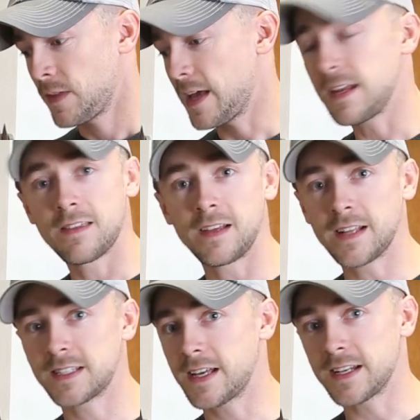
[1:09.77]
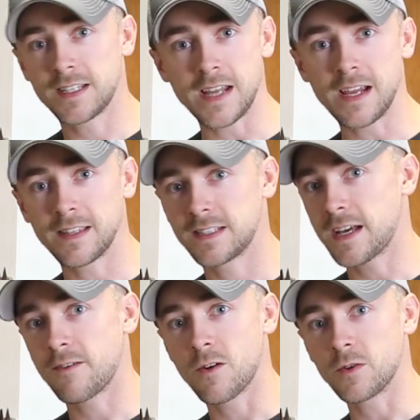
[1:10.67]
anything that's not a steak, that's
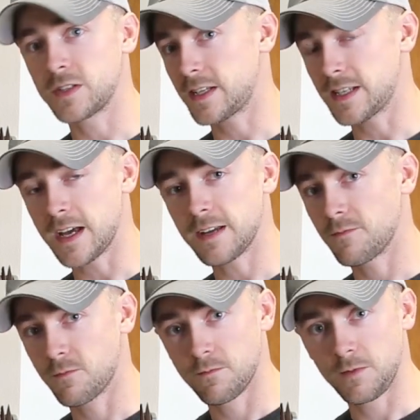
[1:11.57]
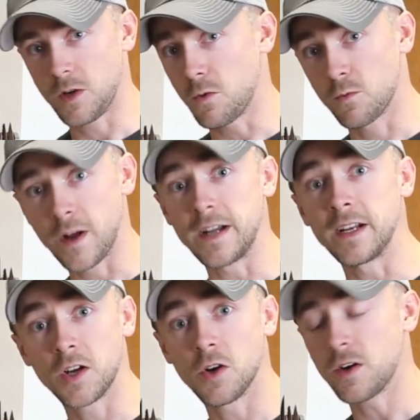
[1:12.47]
not a roast, that's not, ready
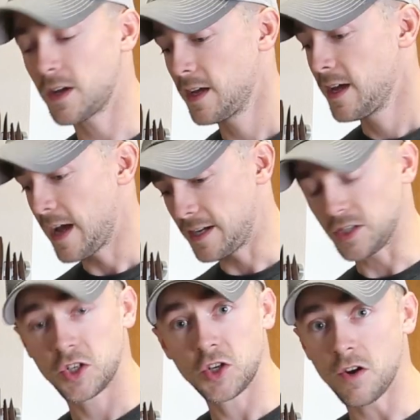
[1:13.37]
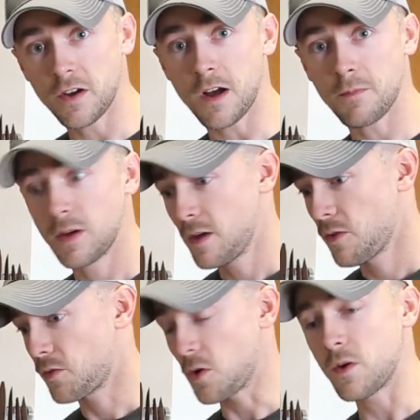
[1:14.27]
to cook, I just chunk up,
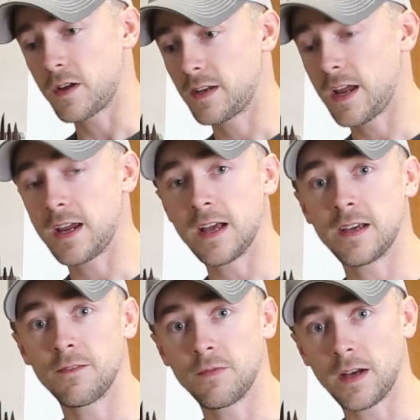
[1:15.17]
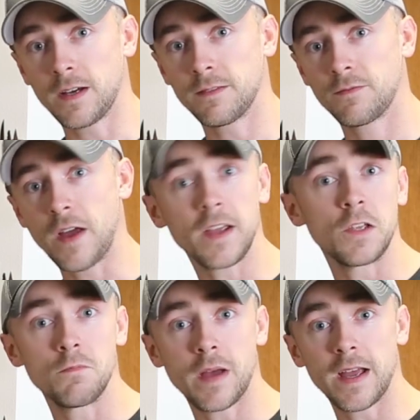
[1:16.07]
throw it in a
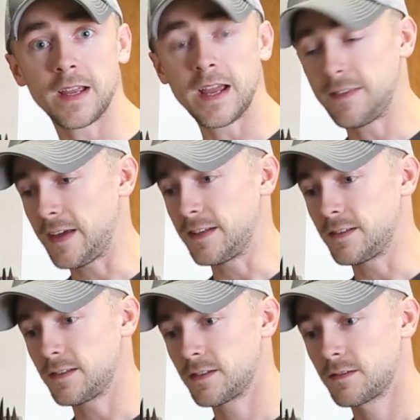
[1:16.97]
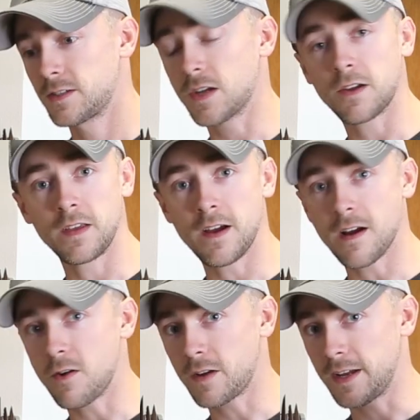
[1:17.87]
vacuum bag, and then suck the air
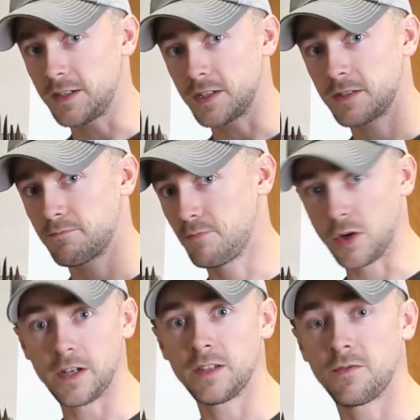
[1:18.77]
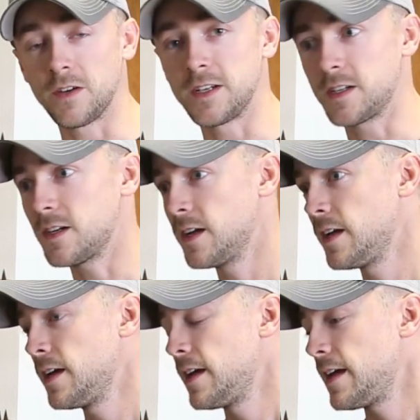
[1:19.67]
out and just put it in the freezer
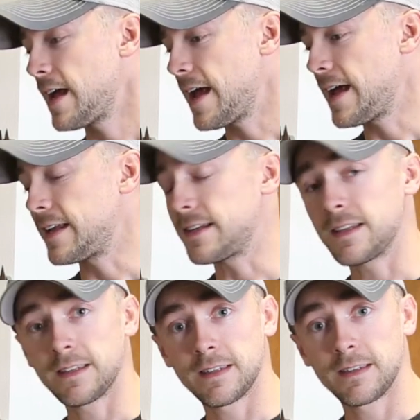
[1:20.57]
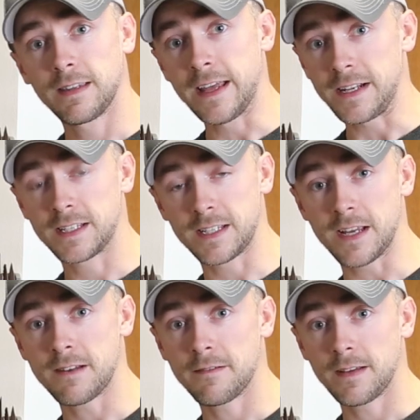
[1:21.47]
and let it
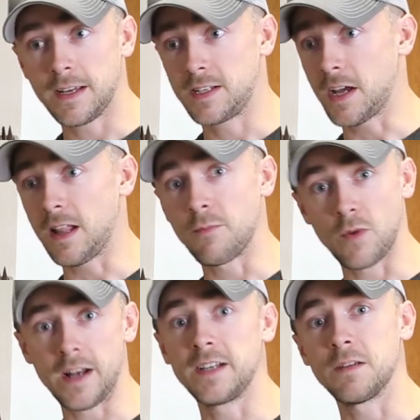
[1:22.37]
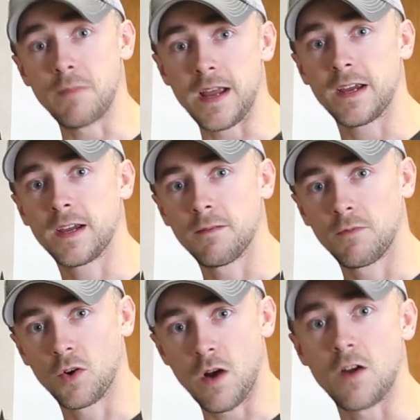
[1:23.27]
sit until I'm ready to make
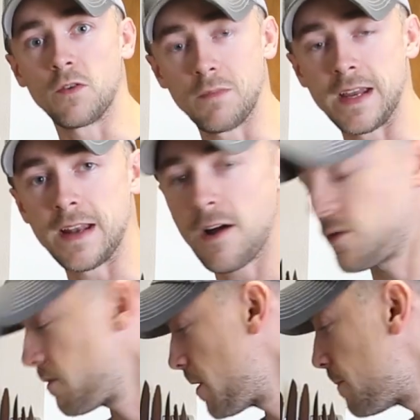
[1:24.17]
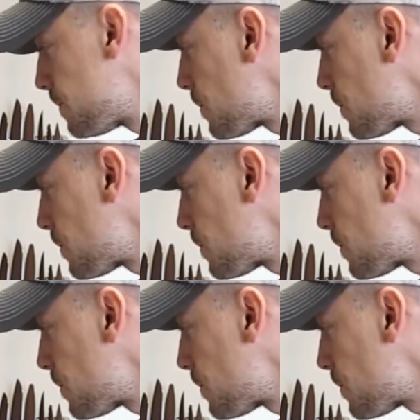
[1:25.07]
ground meat out of it.